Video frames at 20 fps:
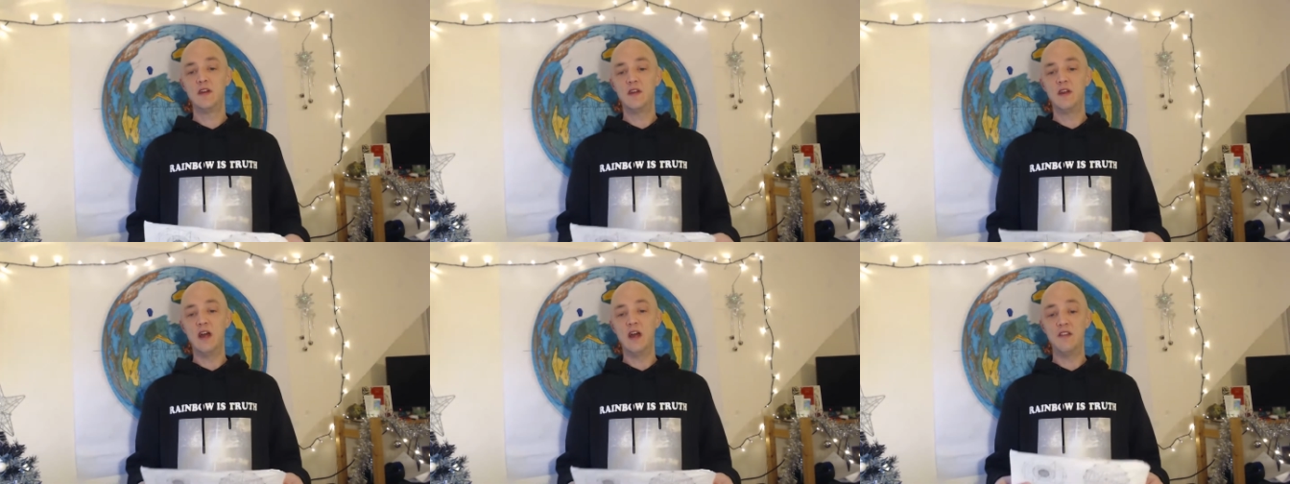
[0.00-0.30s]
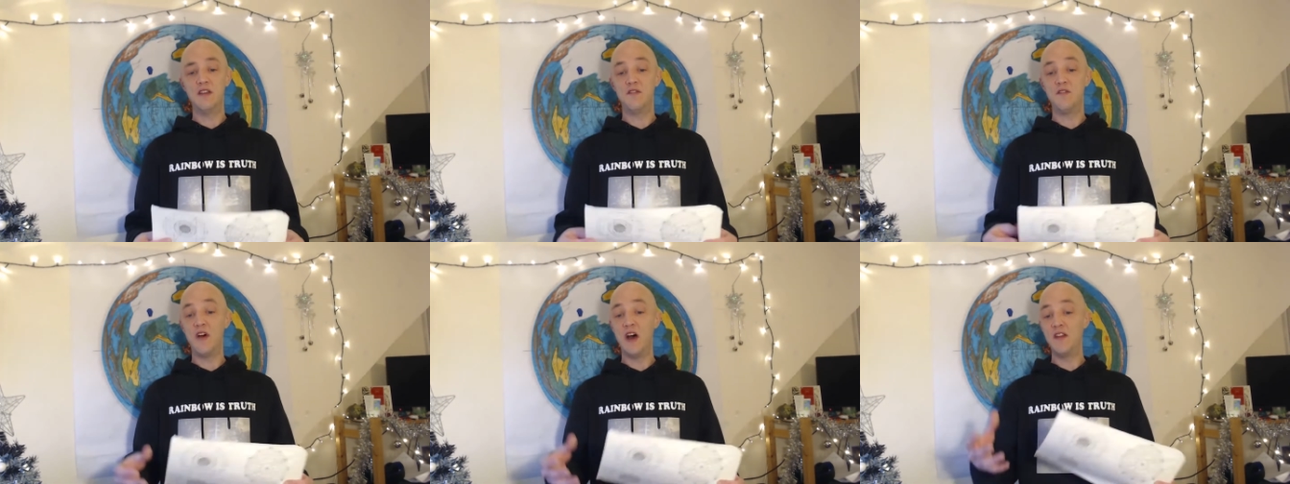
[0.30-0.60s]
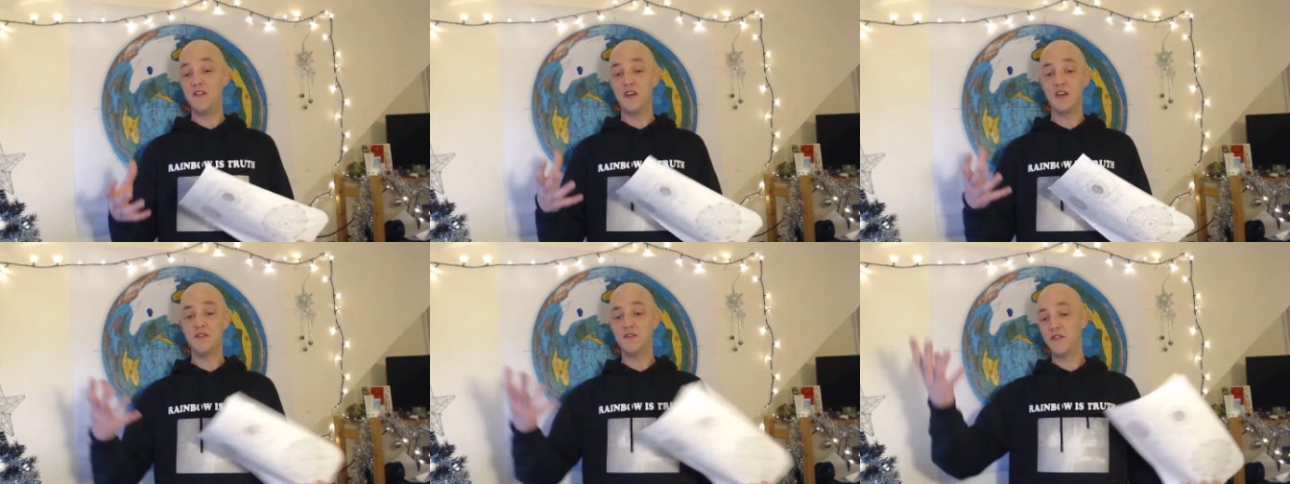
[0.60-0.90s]
and the
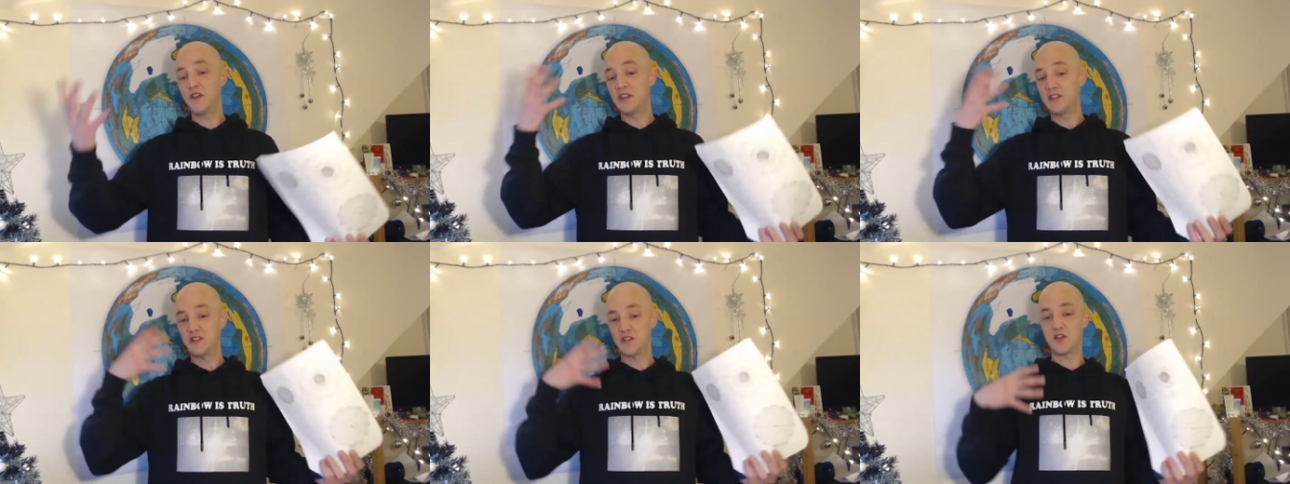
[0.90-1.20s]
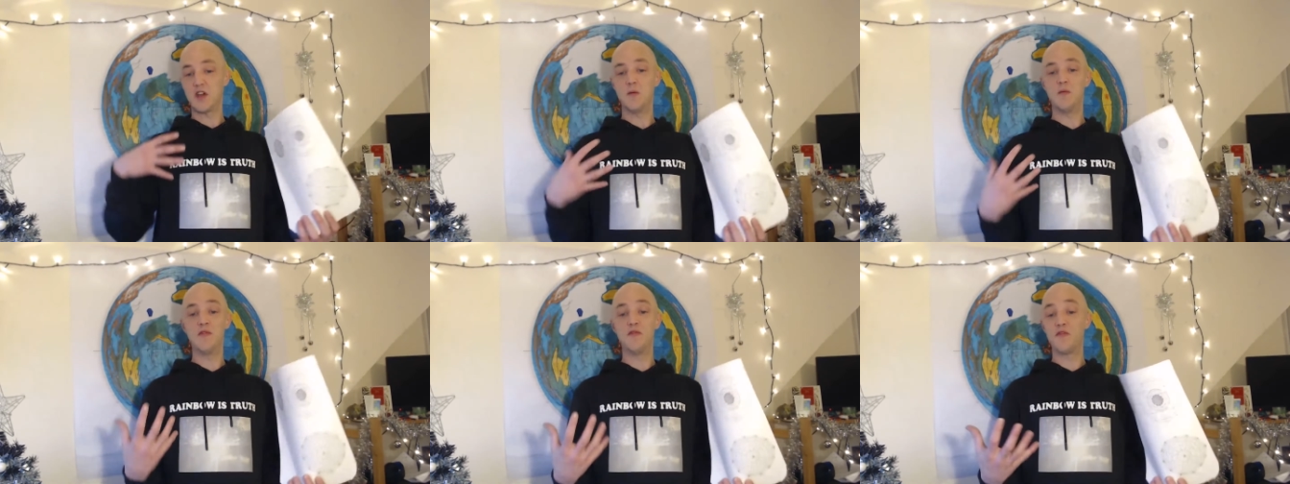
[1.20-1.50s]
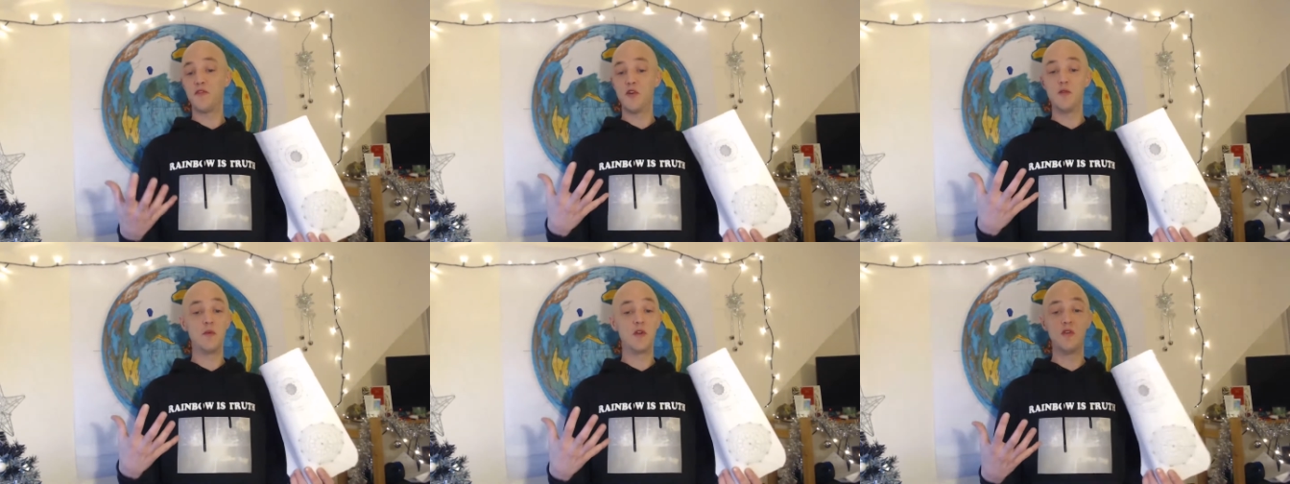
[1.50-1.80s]
fact that things are coming
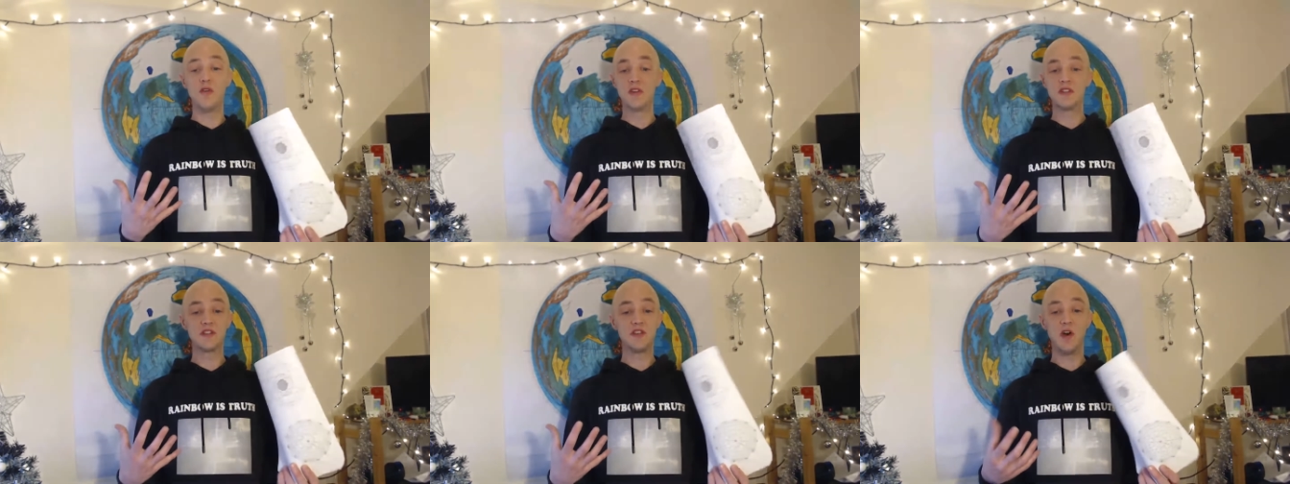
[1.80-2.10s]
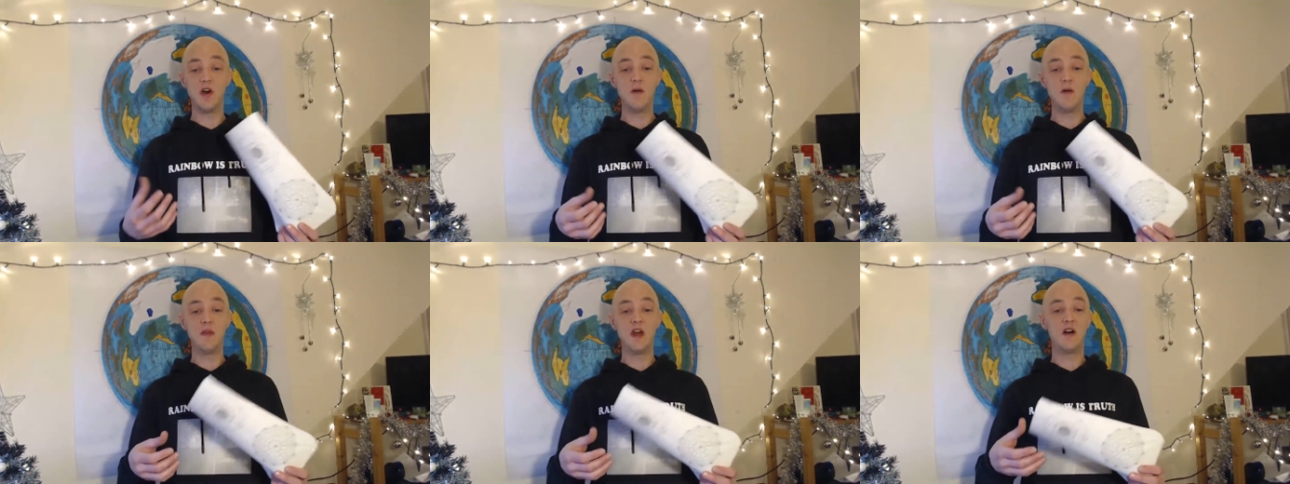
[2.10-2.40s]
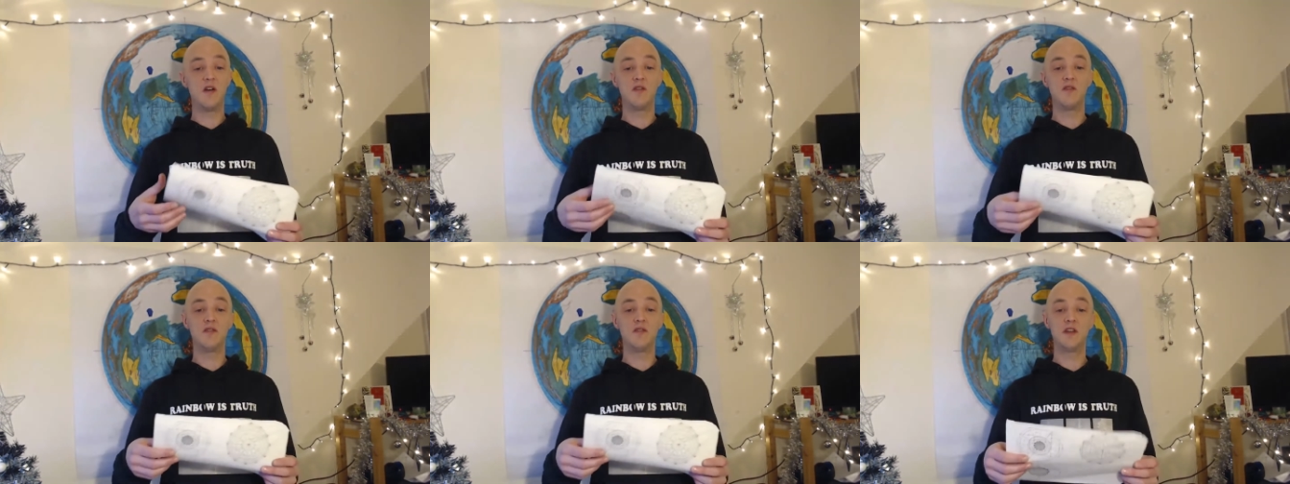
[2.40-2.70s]
through me all the time now,